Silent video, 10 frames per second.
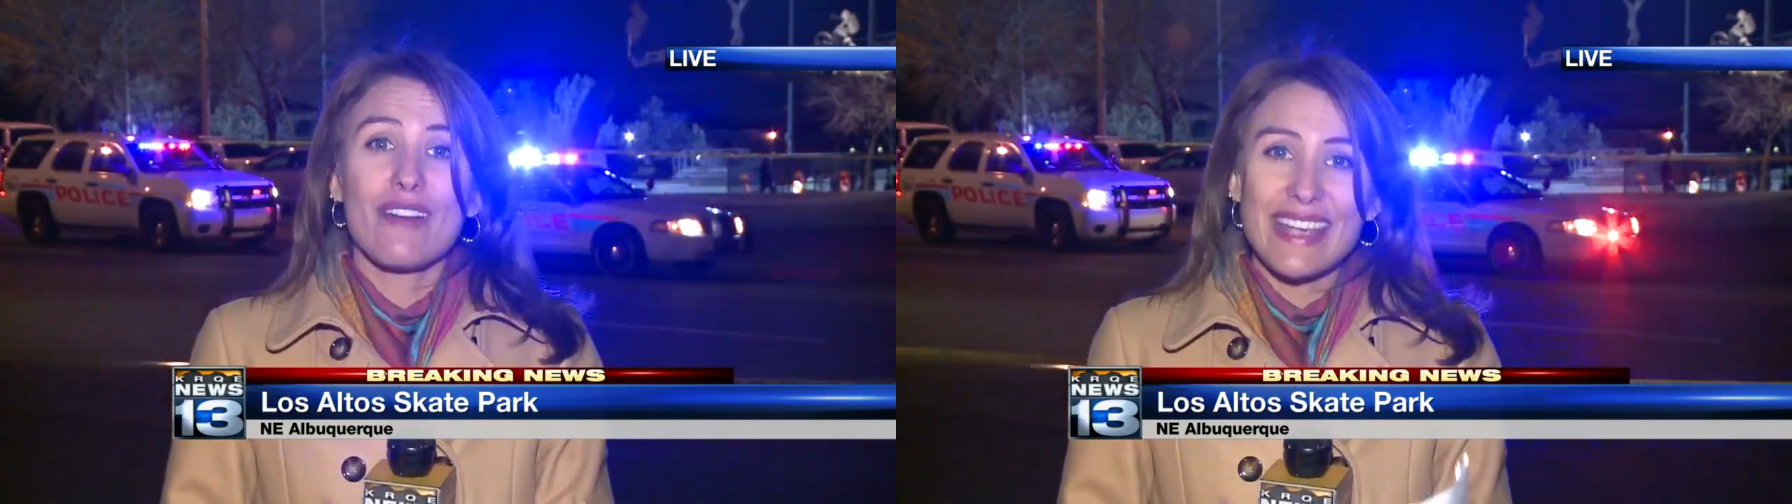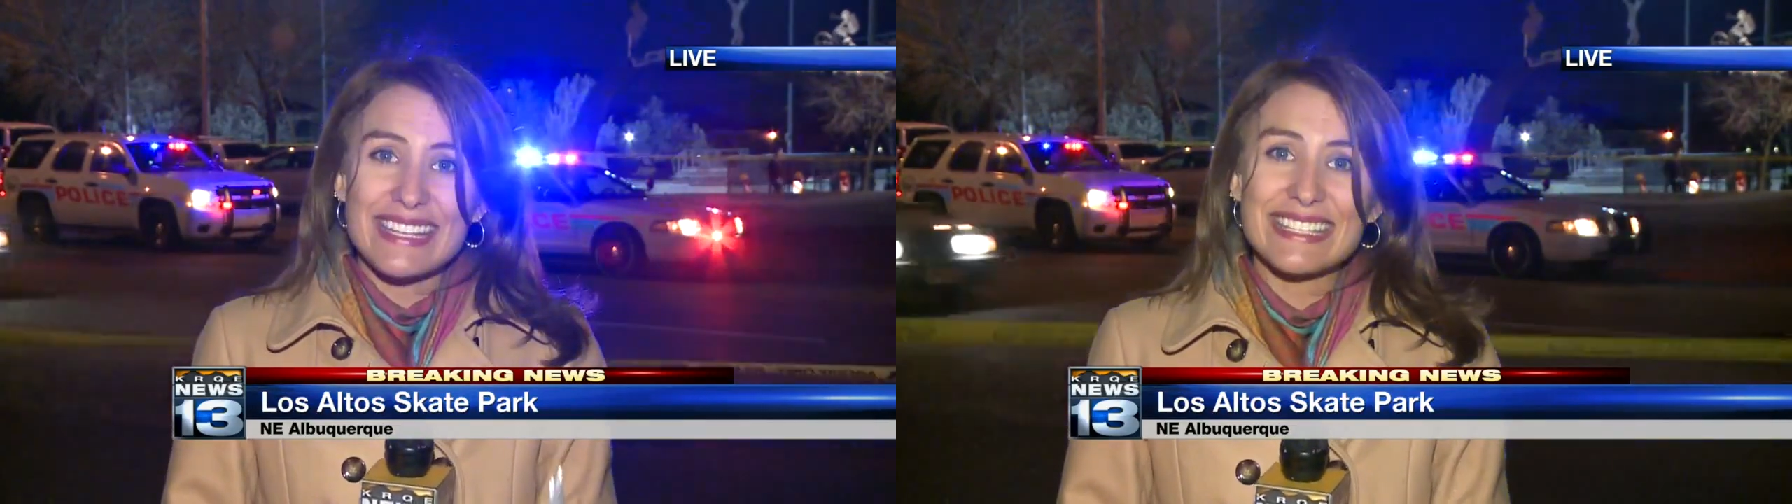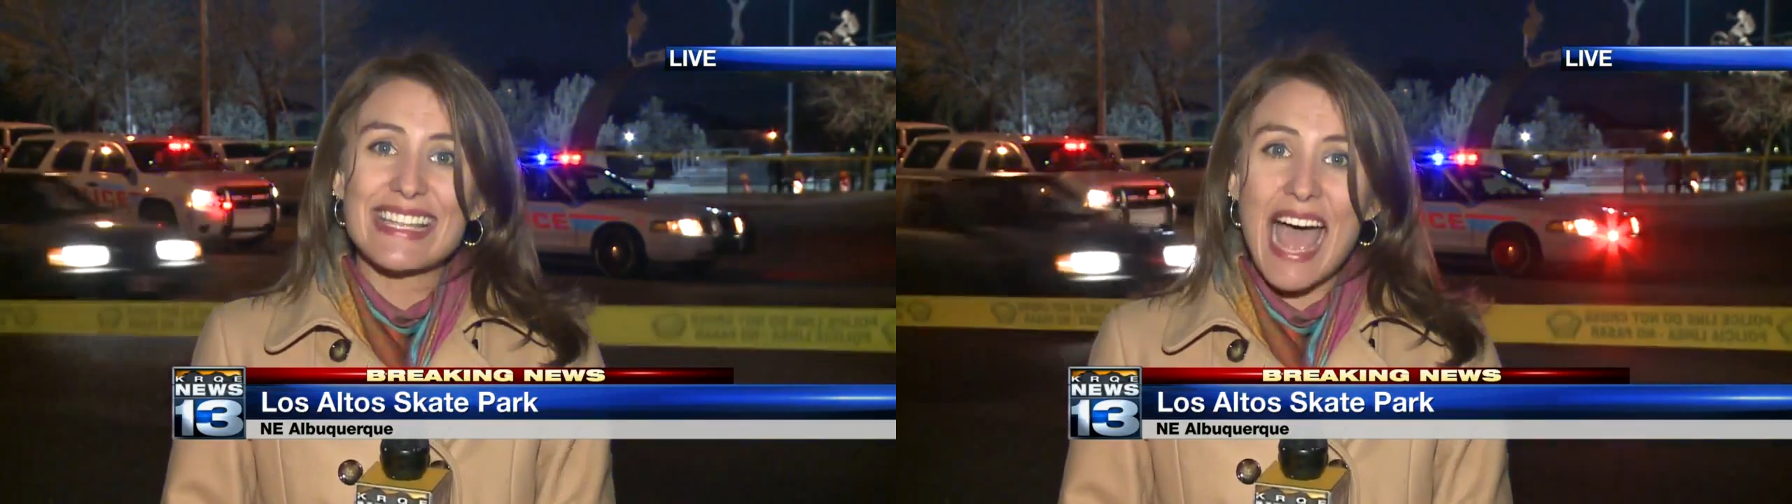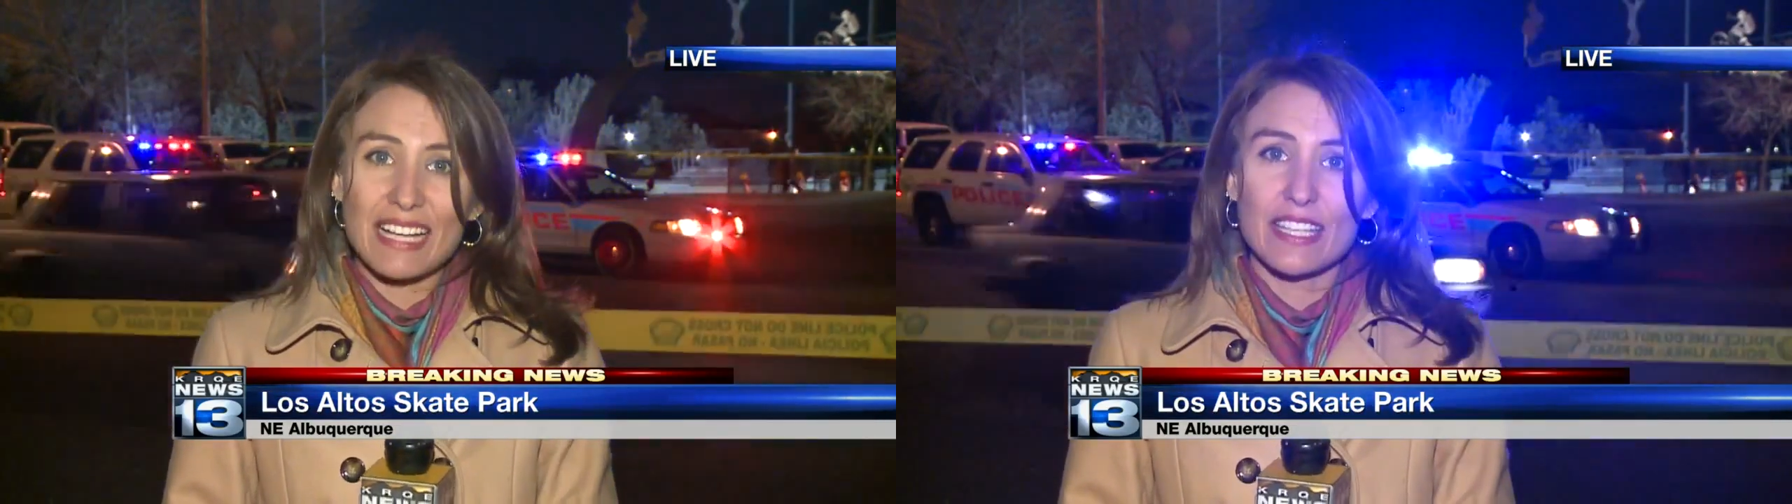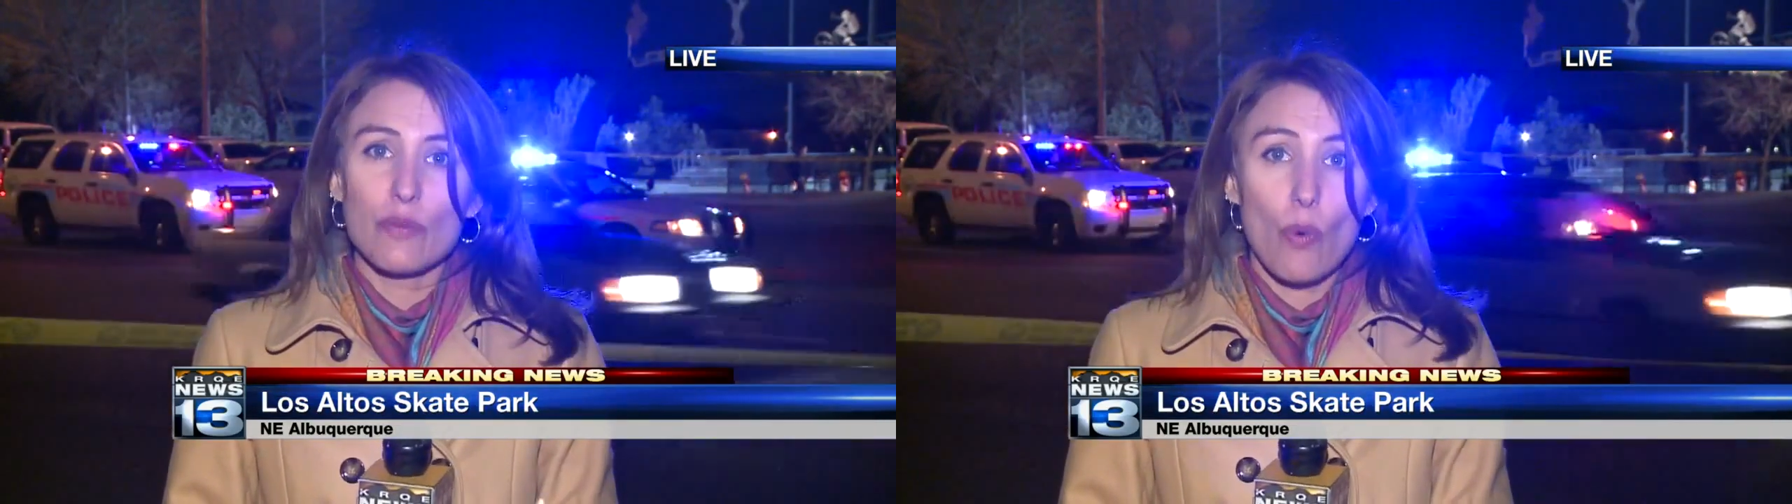out
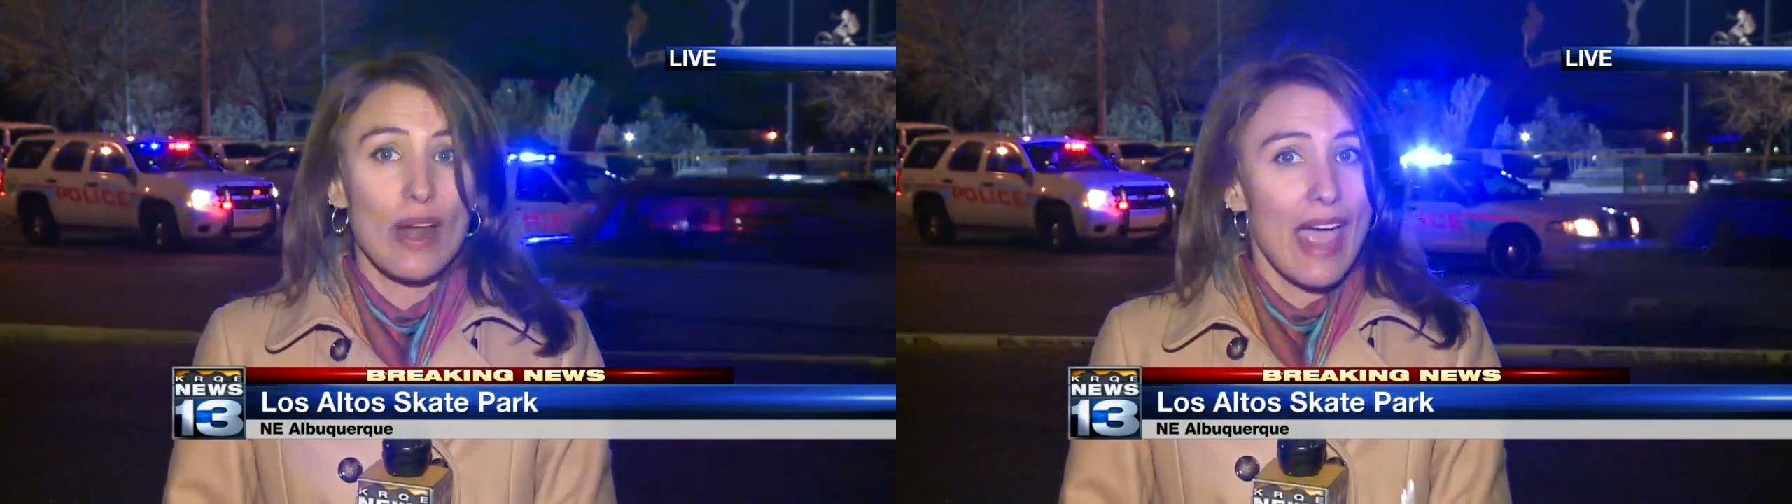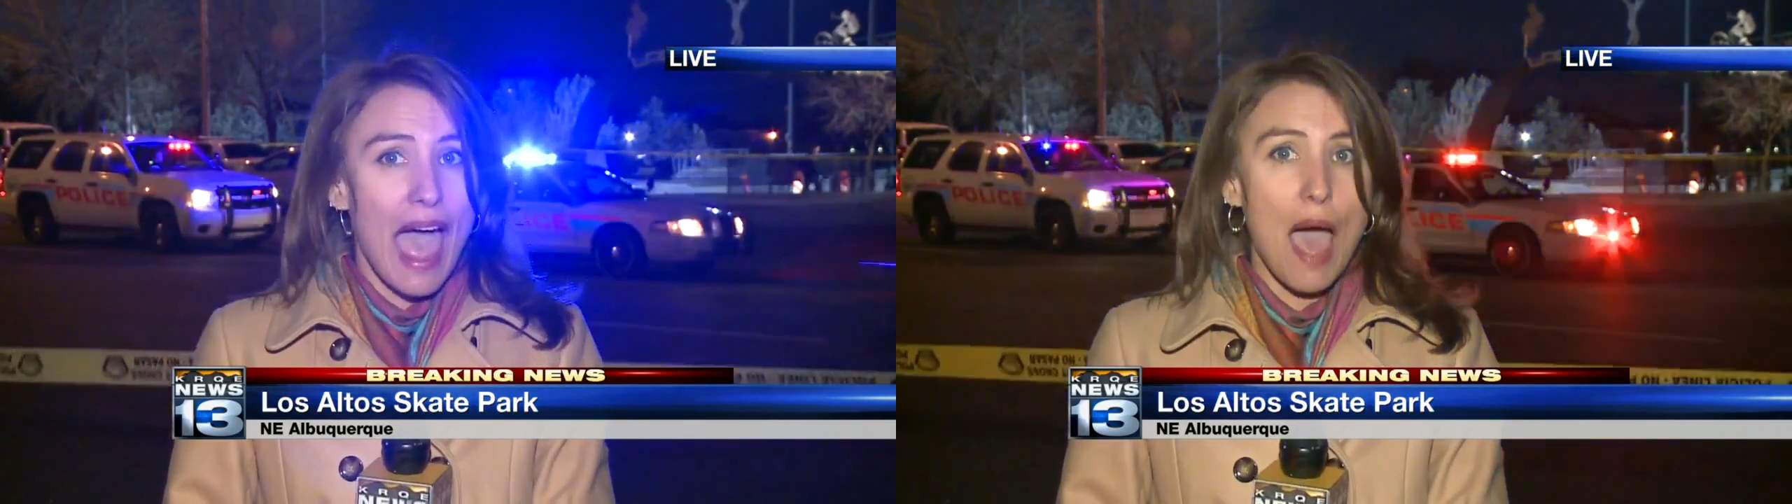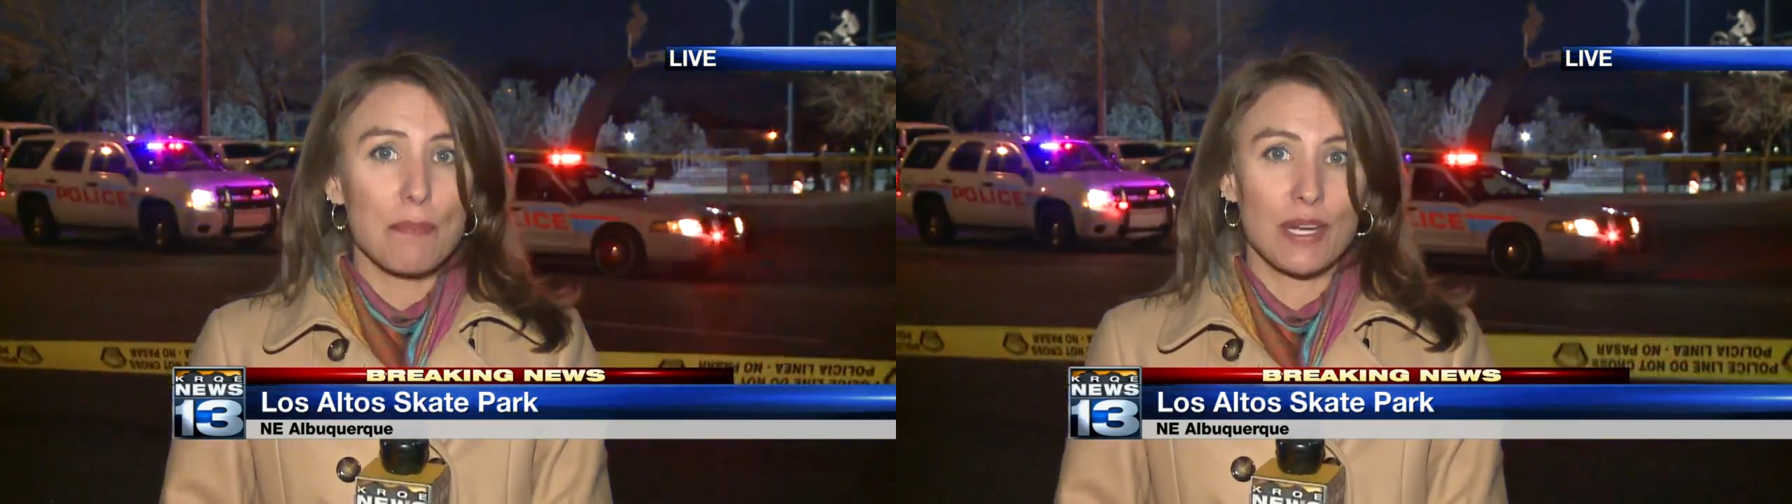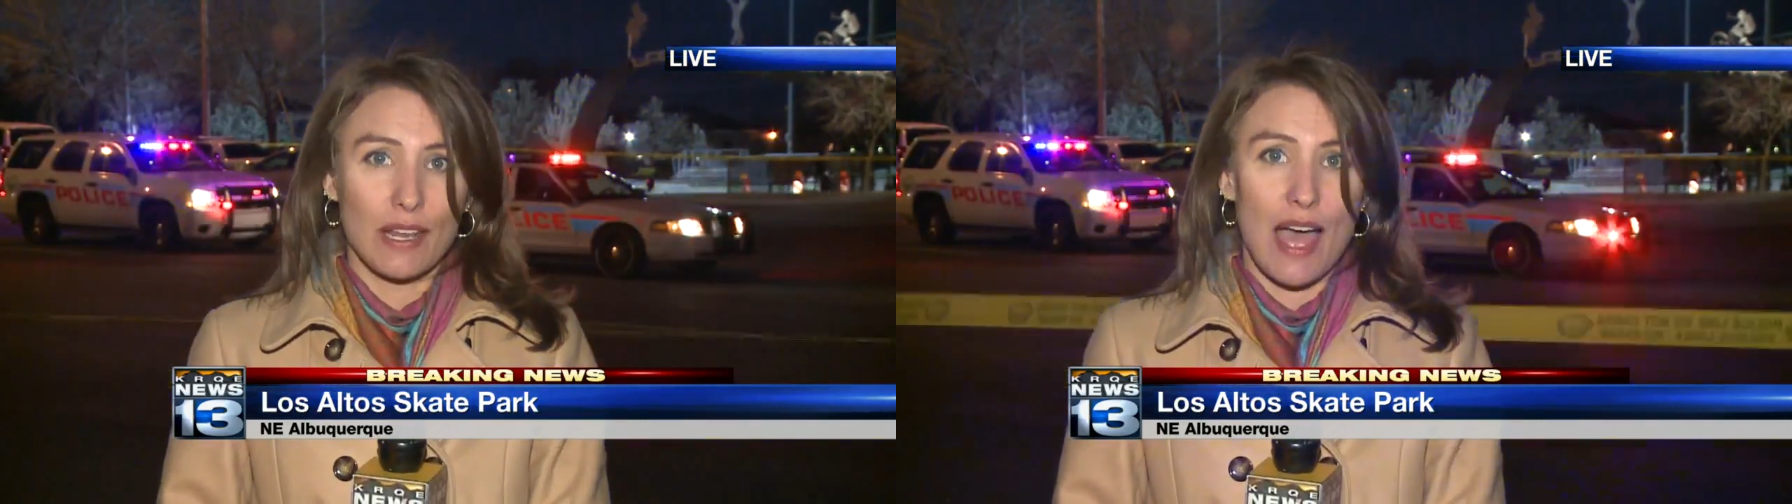exactly what happened